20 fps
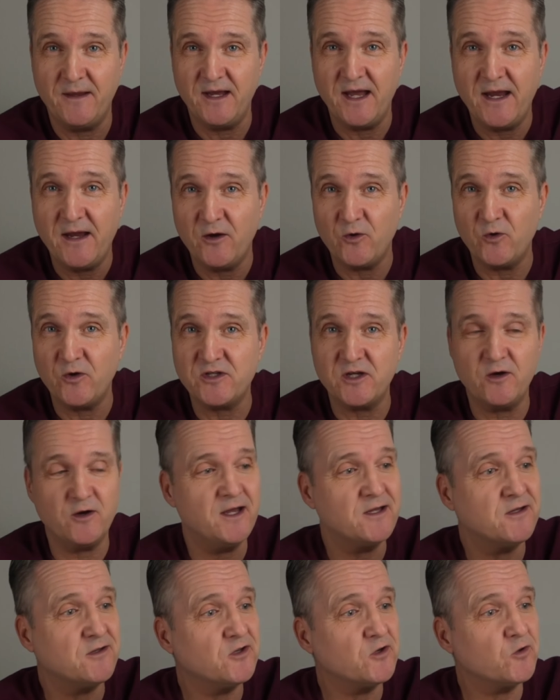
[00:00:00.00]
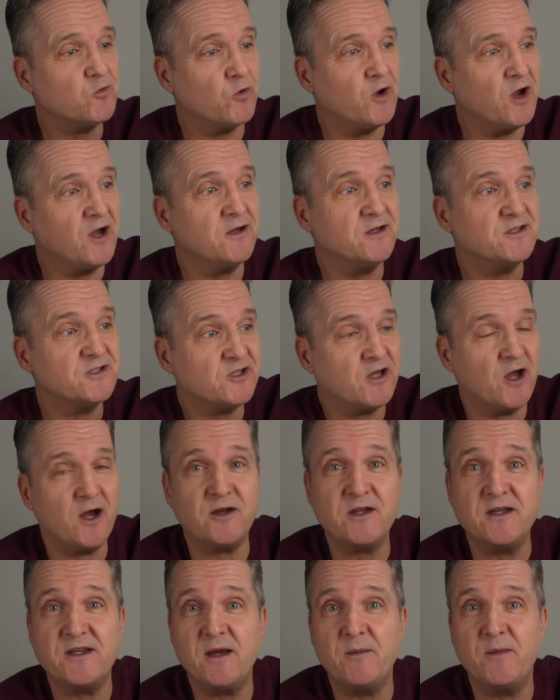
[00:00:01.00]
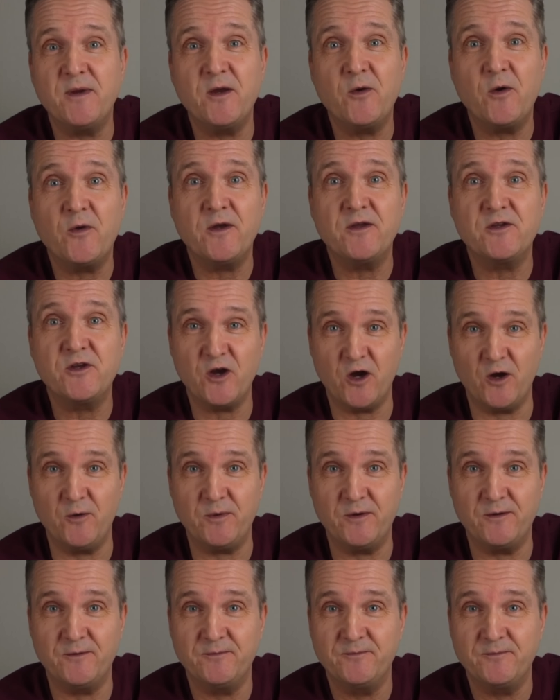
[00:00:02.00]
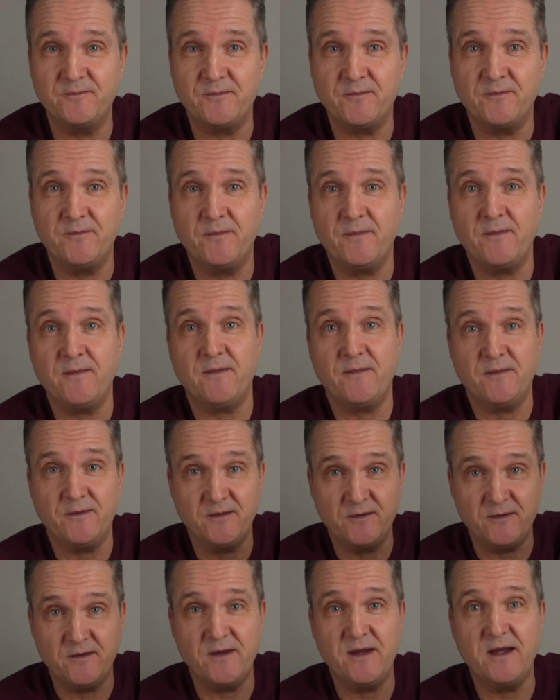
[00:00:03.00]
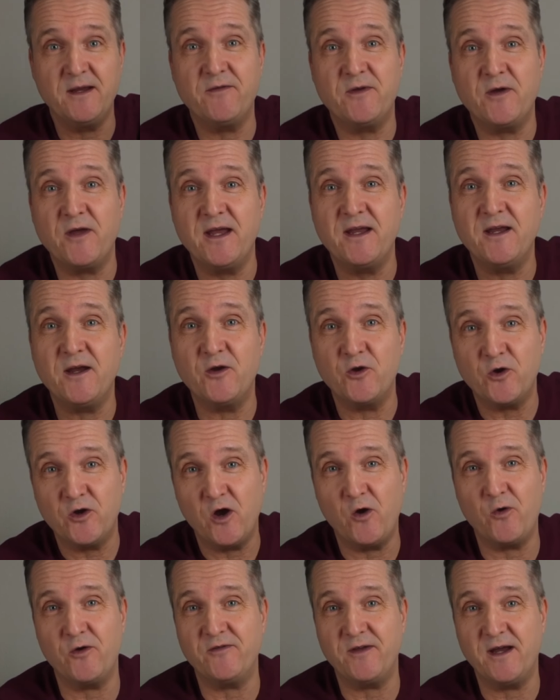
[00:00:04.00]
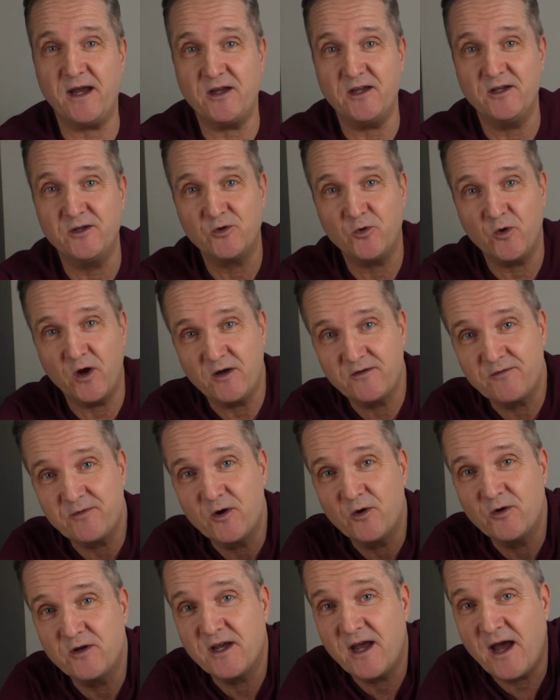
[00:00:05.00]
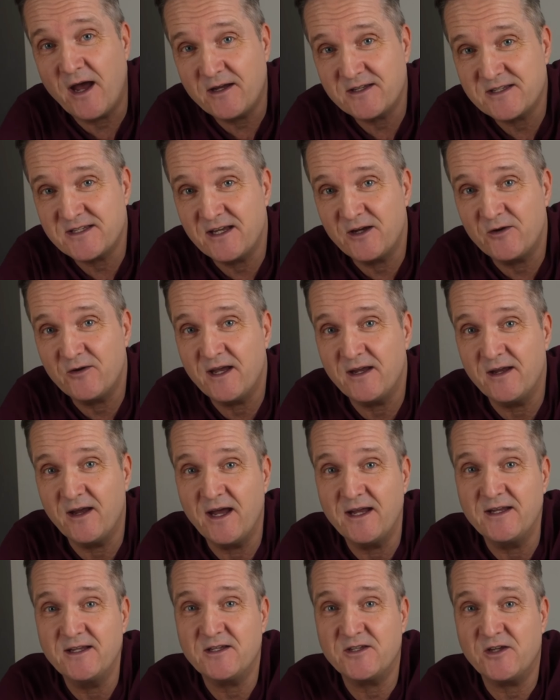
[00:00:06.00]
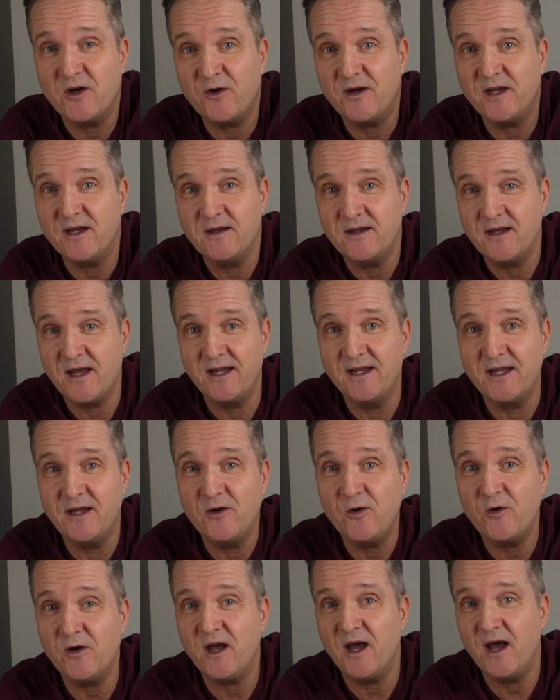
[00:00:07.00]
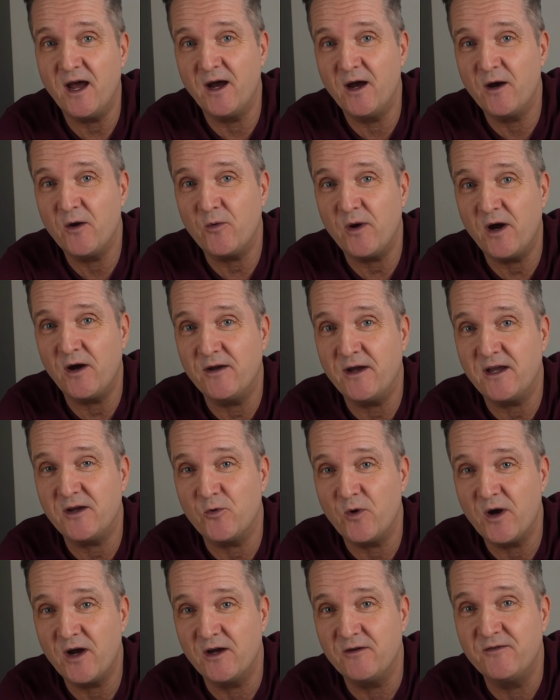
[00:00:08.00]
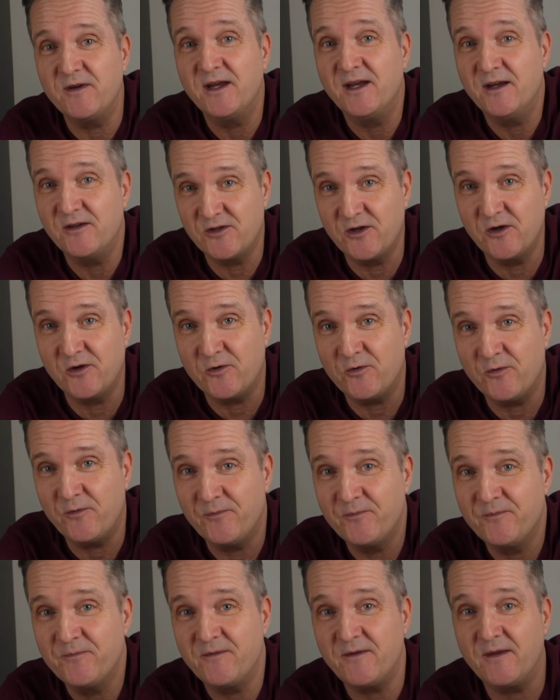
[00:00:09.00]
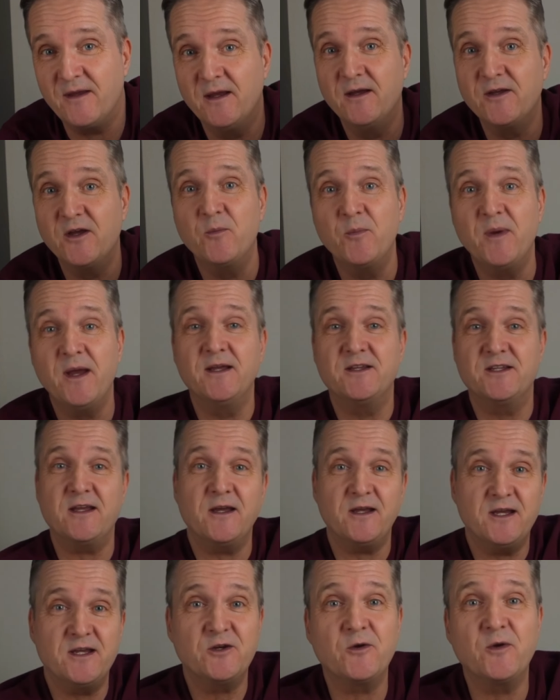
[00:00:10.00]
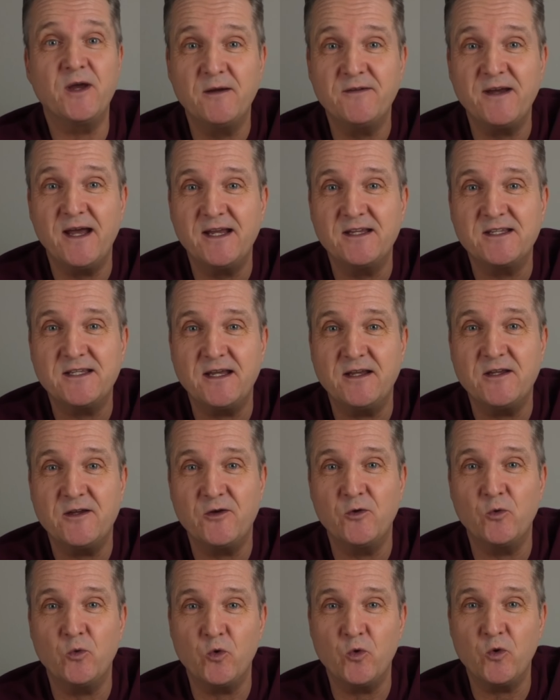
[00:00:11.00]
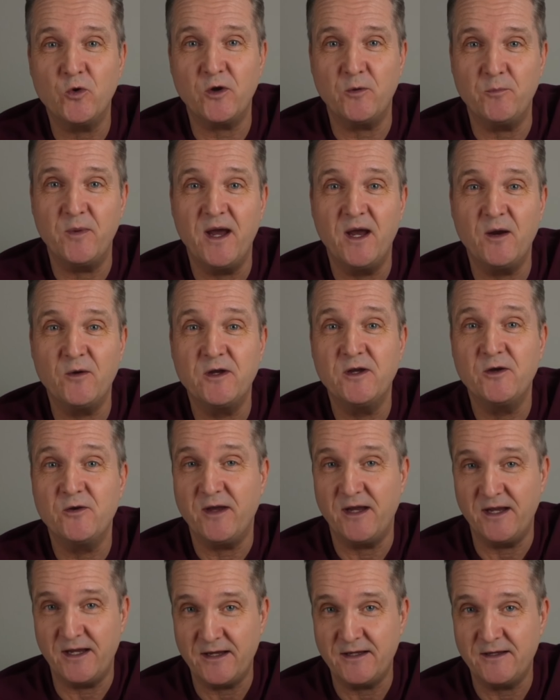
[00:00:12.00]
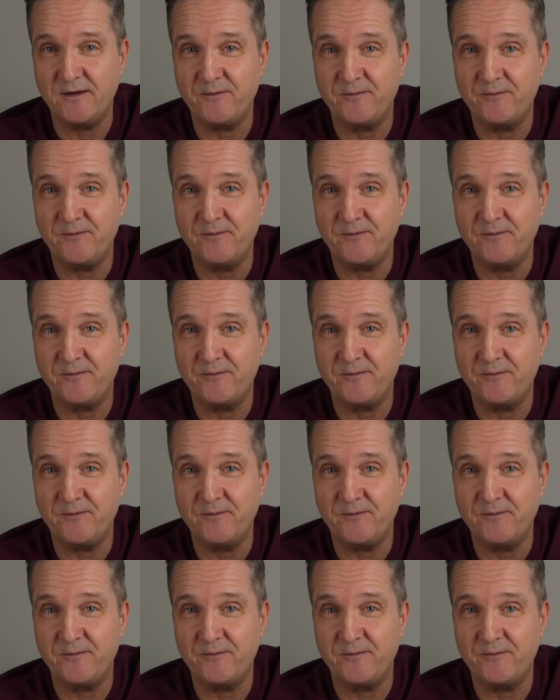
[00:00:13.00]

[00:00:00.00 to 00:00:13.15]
And it also has 2 wireless chargers up here on the top. If you need a good old-fashioned 12-volt car cigarette lighter socket, like in your car, well, there's one over here too. So basically, you have access to all the power you need.